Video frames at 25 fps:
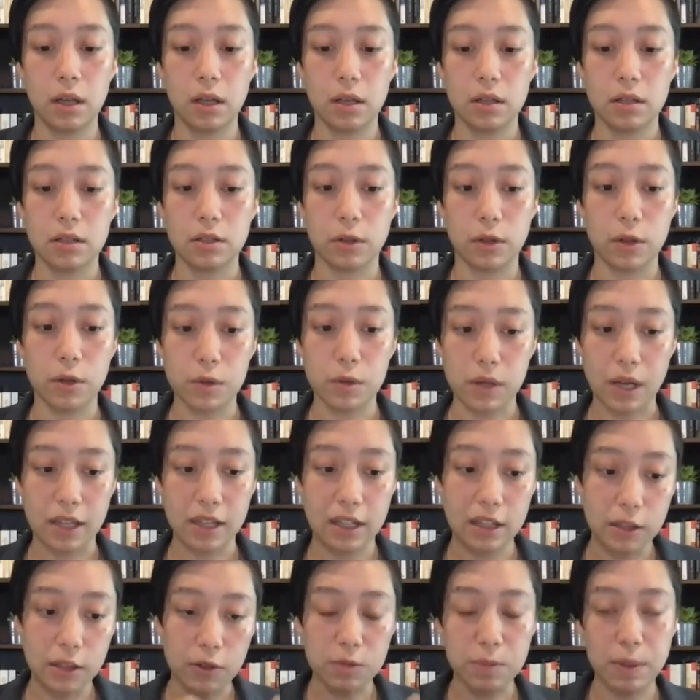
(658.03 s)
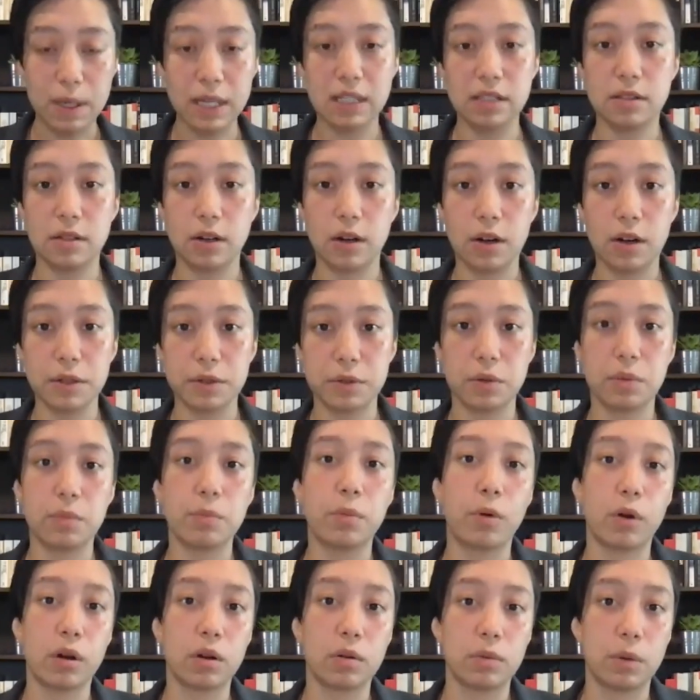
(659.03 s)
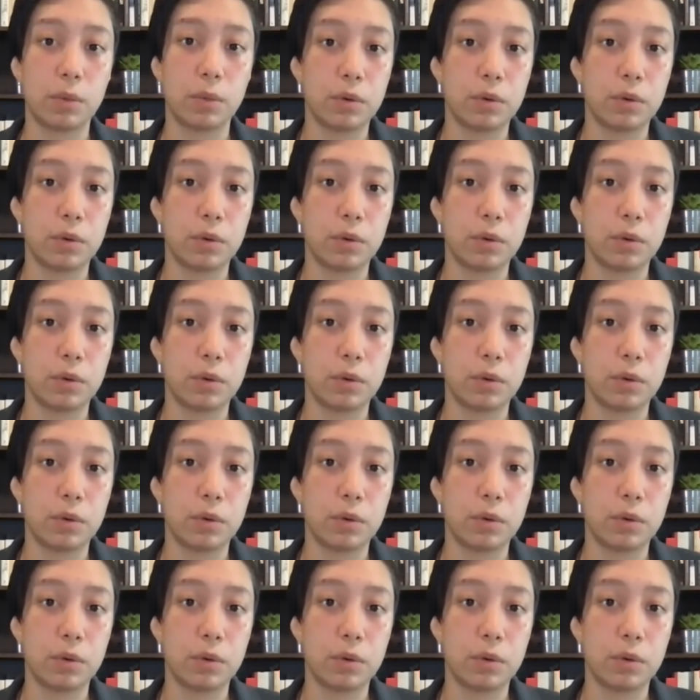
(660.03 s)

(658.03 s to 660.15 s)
So those, I think those pieces are also important when we're